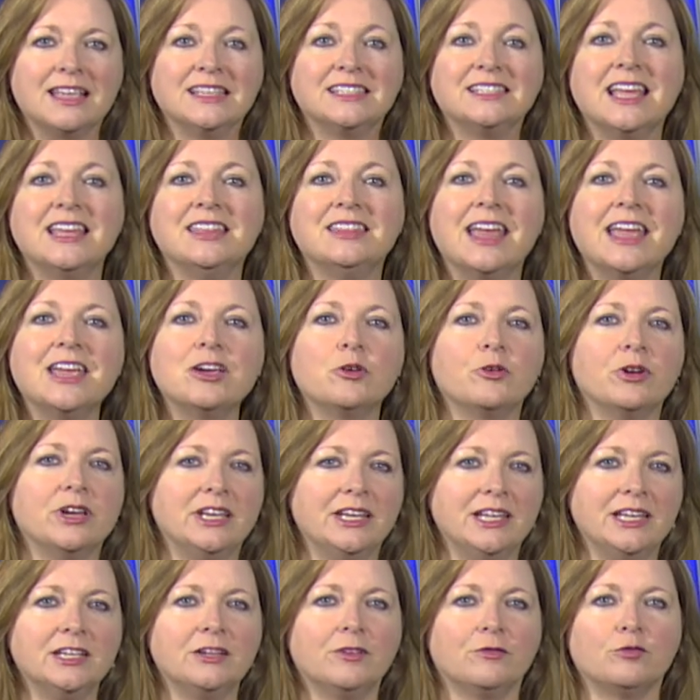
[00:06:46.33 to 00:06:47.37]
say they are
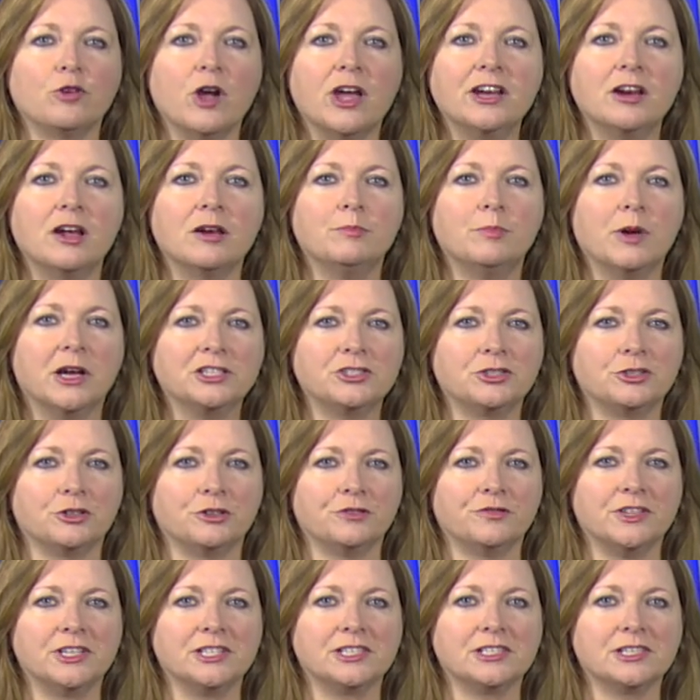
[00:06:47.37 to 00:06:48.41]
in need of ride-on bus
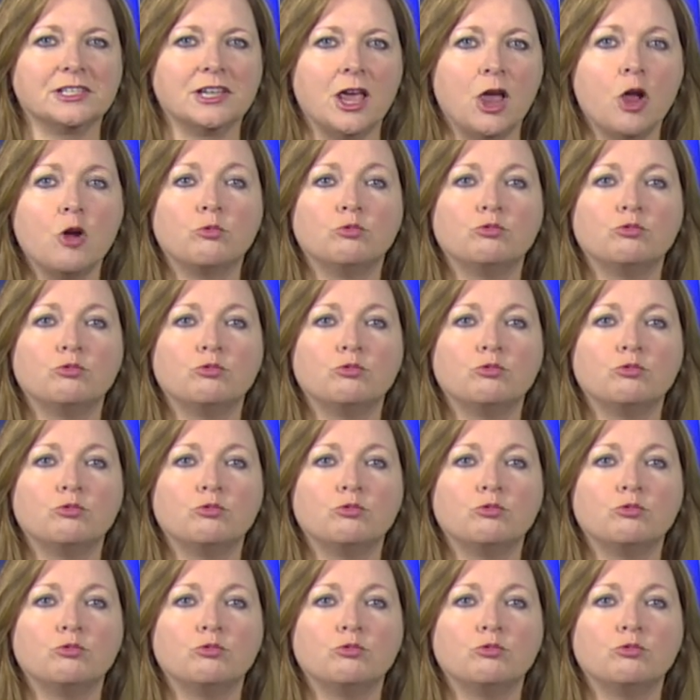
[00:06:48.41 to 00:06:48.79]
service.